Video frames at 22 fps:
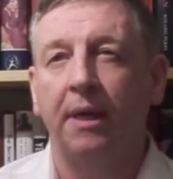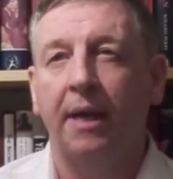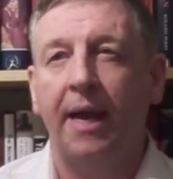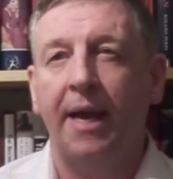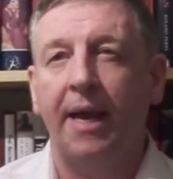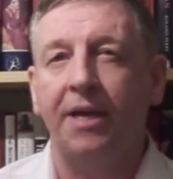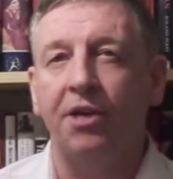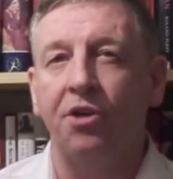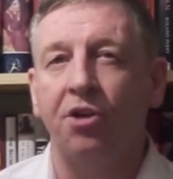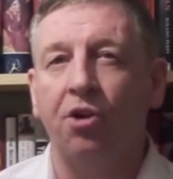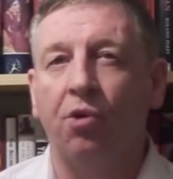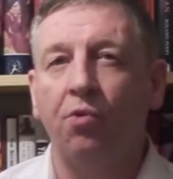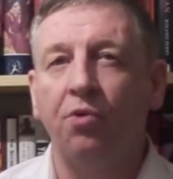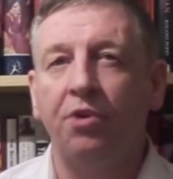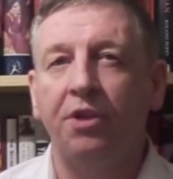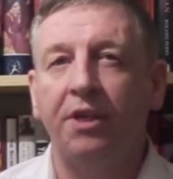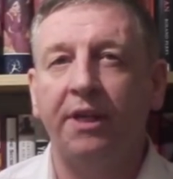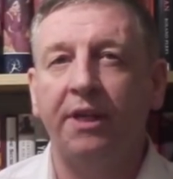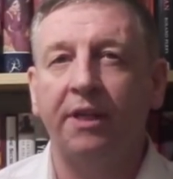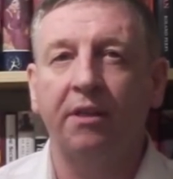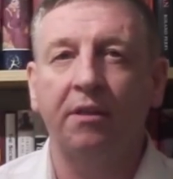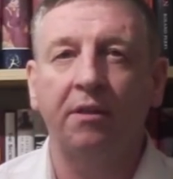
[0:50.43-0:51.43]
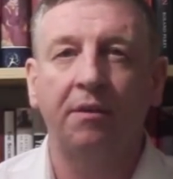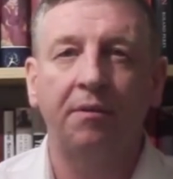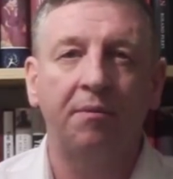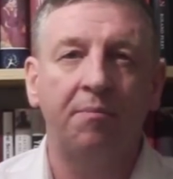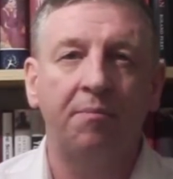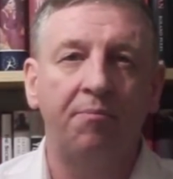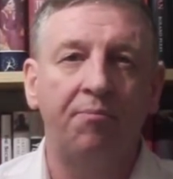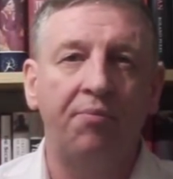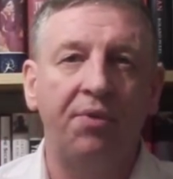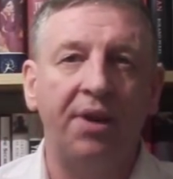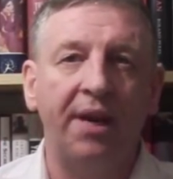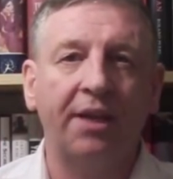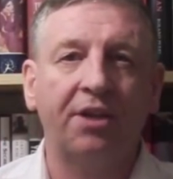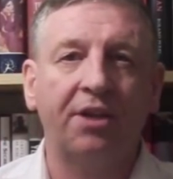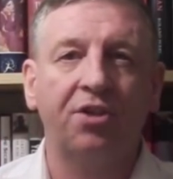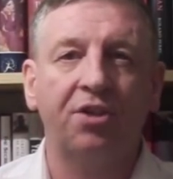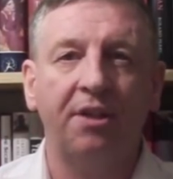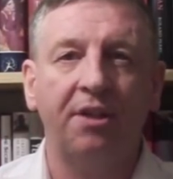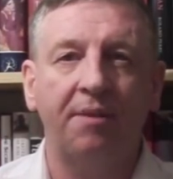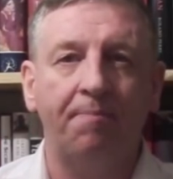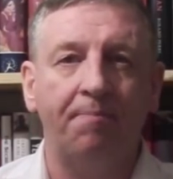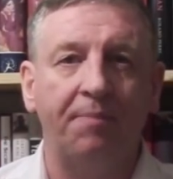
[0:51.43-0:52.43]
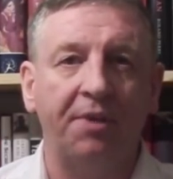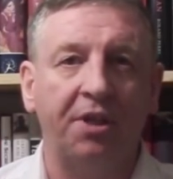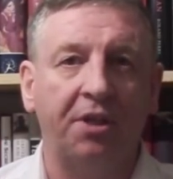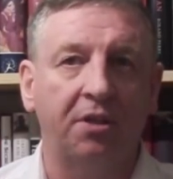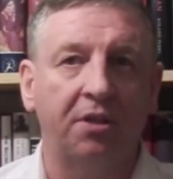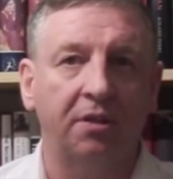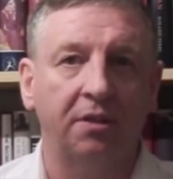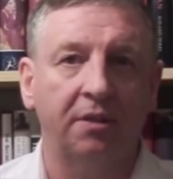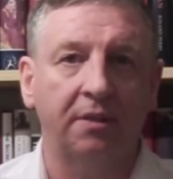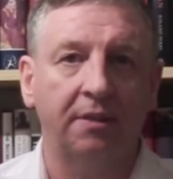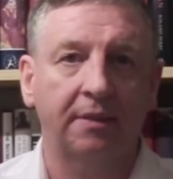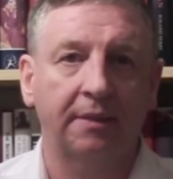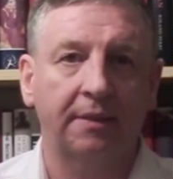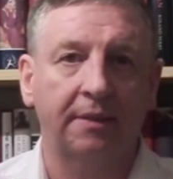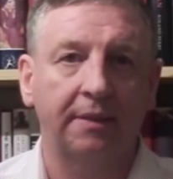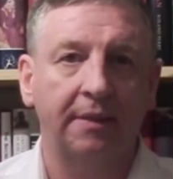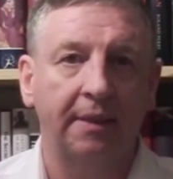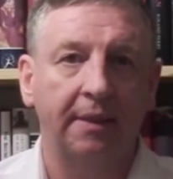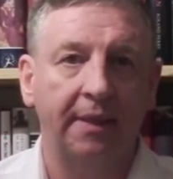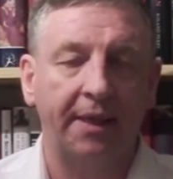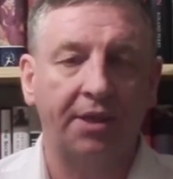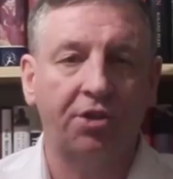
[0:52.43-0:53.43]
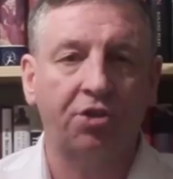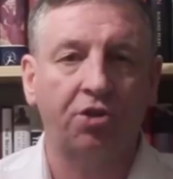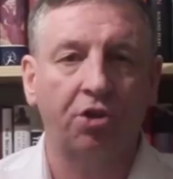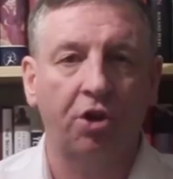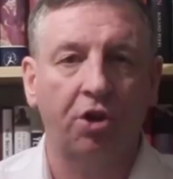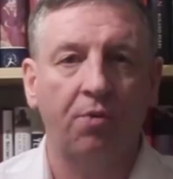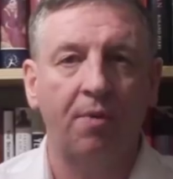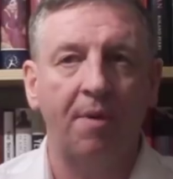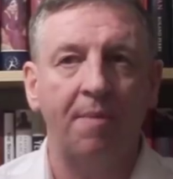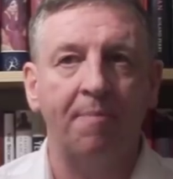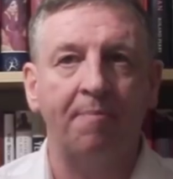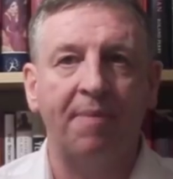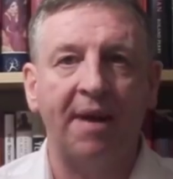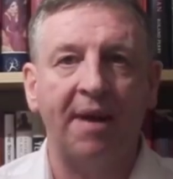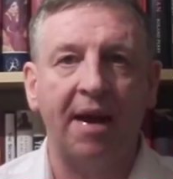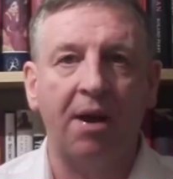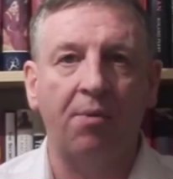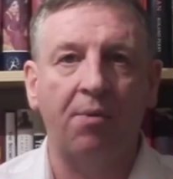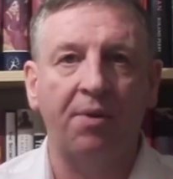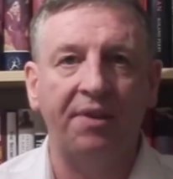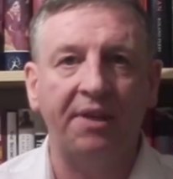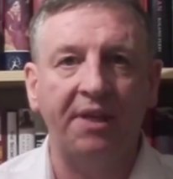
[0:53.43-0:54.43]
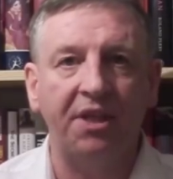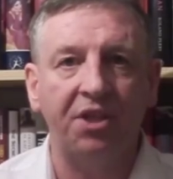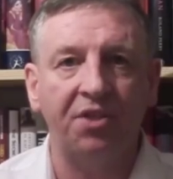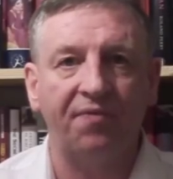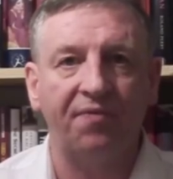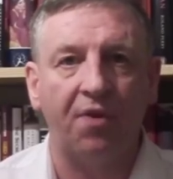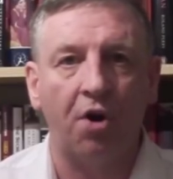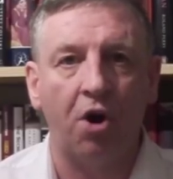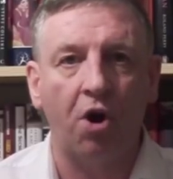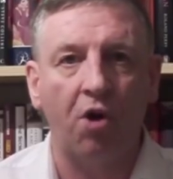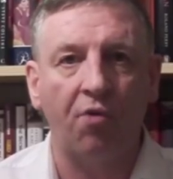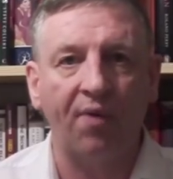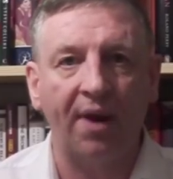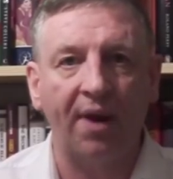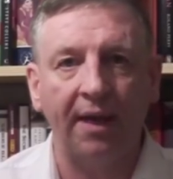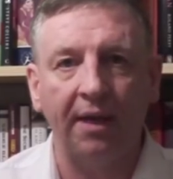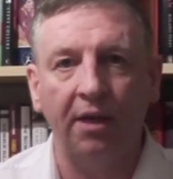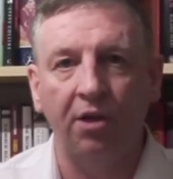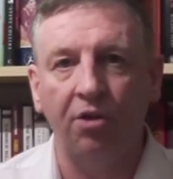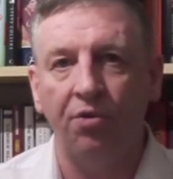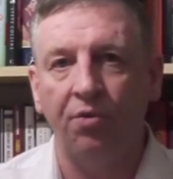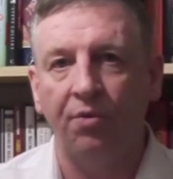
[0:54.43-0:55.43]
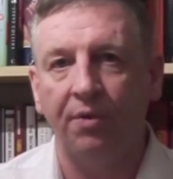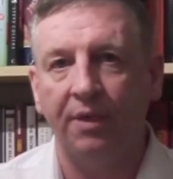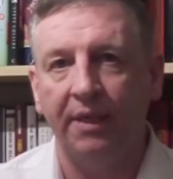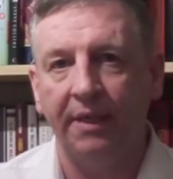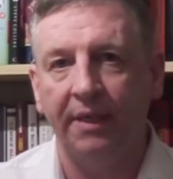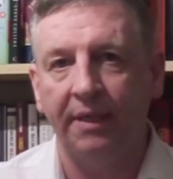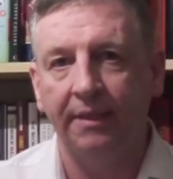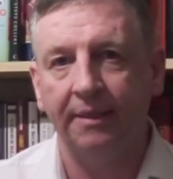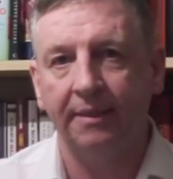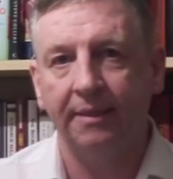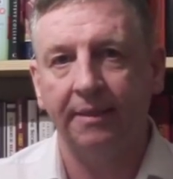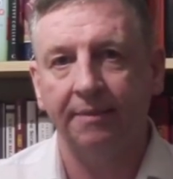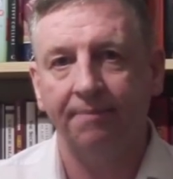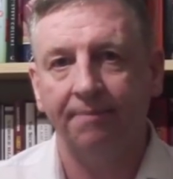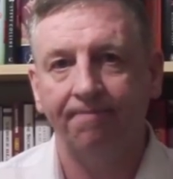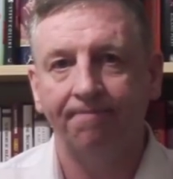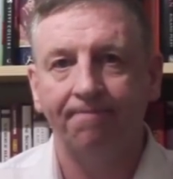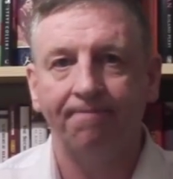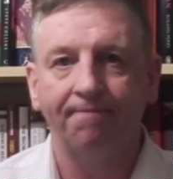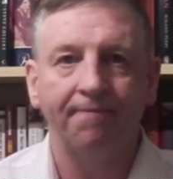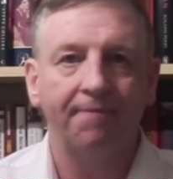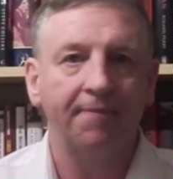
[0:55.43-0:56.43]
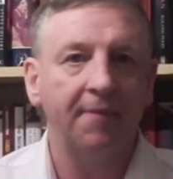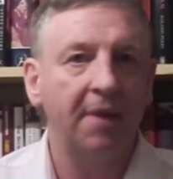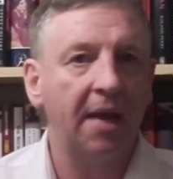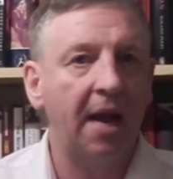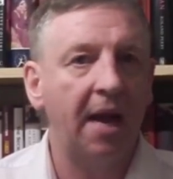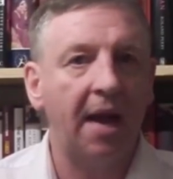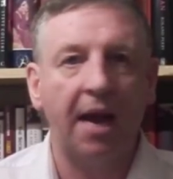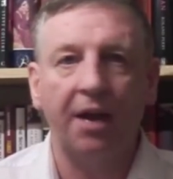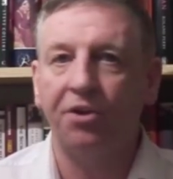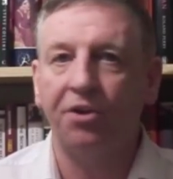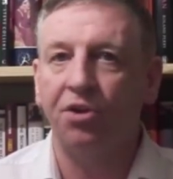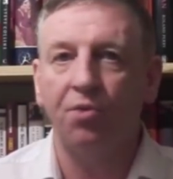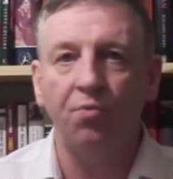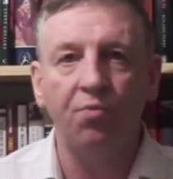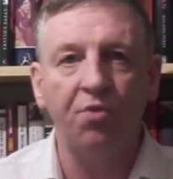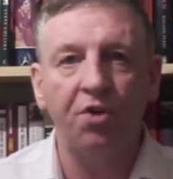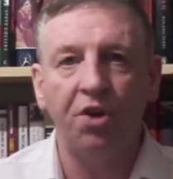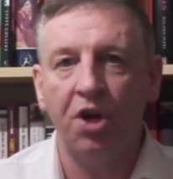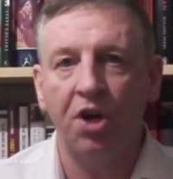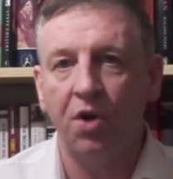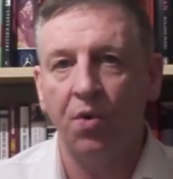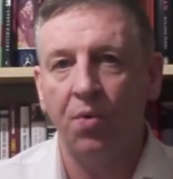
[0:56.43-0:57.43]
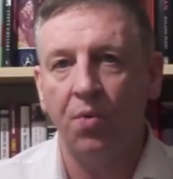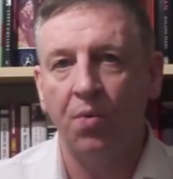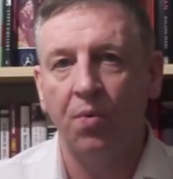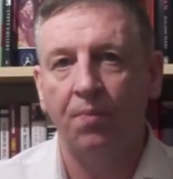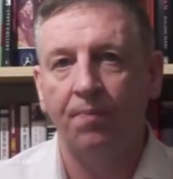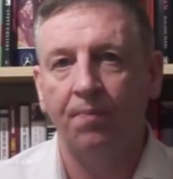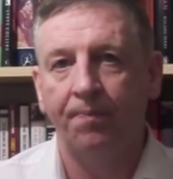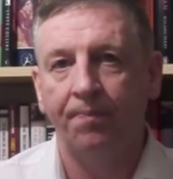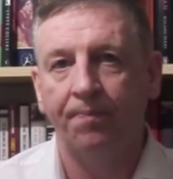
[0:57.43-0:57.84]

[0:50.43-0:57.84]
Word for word: a no-deal Brexit because it's going to empower these far-right loonies. I don't know.